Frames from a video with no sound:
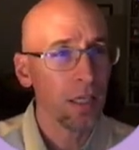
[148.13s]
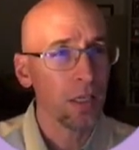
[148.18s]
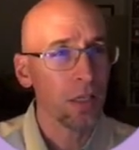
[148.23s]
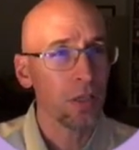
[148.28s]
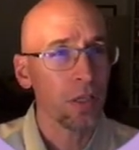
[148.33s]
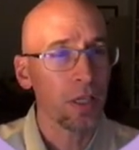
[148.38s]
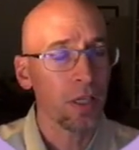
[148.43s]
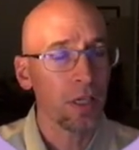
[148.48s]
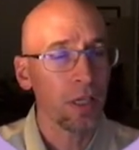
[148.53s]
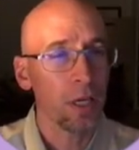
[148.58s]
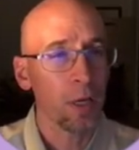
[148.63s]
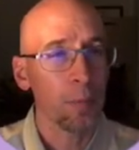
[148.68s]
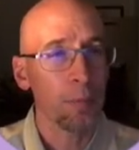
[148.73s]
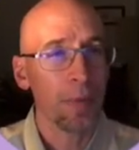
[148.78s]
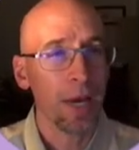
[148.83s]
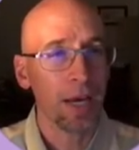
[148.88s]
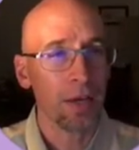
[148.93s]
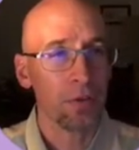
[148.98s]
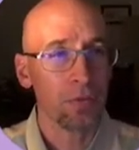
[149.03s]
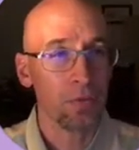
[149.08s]
You can come
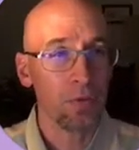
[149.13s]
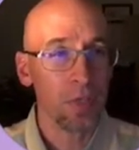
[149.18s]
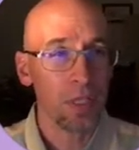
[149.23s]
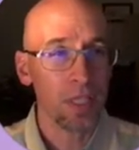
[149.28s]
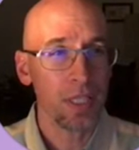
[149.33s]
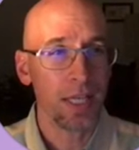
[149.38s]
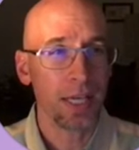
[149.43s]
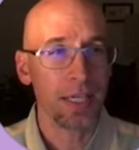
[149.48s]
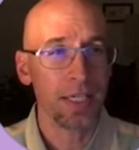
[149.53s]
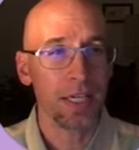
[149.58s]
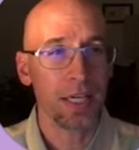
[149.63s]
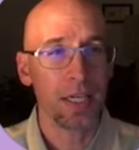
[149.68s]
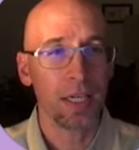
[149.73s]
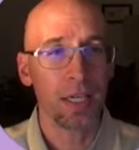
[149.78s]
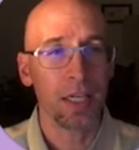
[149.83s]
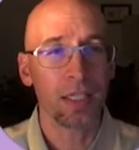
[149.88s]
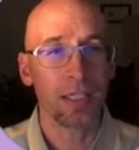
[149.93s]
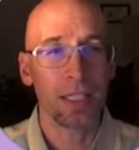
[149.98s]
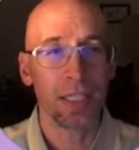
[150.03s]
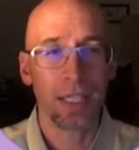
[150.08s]
back through the slide deck
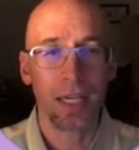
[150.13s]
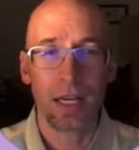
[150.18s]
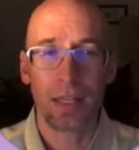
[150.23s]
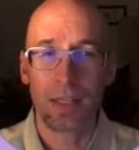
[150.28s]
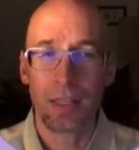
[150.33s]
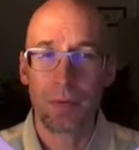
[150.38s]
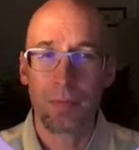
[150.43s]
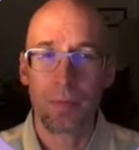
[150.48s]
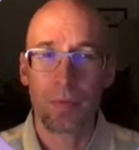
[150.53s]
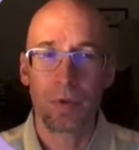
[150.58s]
and click on them.